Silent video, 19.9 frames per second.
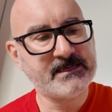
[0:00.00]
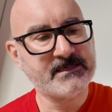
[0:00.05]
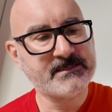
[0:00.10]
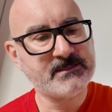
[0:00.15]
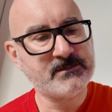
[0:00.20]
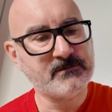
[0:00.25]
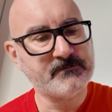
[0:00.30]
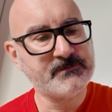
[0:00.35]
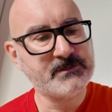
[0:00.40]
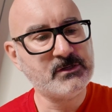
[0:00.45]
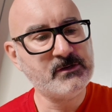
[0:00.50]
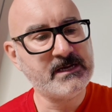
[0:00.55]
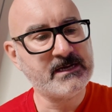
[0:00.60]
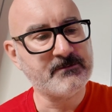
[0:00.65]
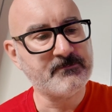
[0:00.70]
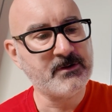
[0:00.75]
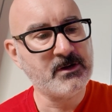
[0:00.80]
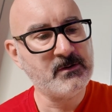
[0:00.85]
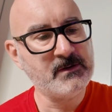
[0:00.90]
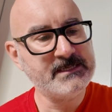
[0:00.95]
like a sort of
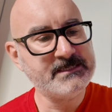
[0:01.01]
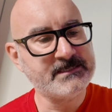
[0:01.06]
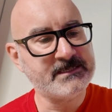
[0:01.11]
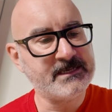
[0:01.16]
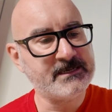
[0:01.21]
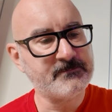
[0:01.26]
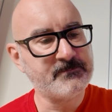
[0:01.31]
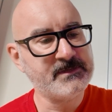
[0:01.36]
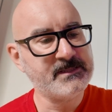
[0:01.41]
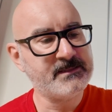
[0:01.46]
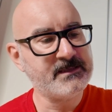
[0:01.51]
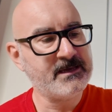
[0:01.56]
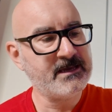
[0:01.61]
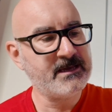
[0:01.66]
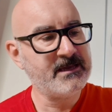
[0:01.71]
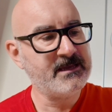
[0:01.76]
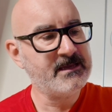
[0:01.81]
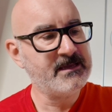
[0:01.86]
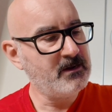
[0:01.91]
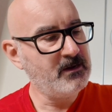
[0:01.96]
toilet roll, isn't it? With
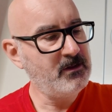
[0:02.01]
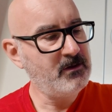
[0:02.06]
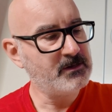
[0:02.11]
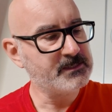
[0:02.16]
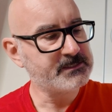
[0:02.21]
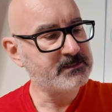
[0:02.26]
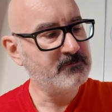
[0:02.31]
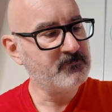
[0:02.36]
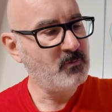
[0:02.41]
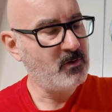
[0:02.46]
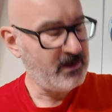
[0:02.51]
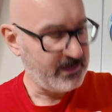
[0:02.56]
uh, a lot of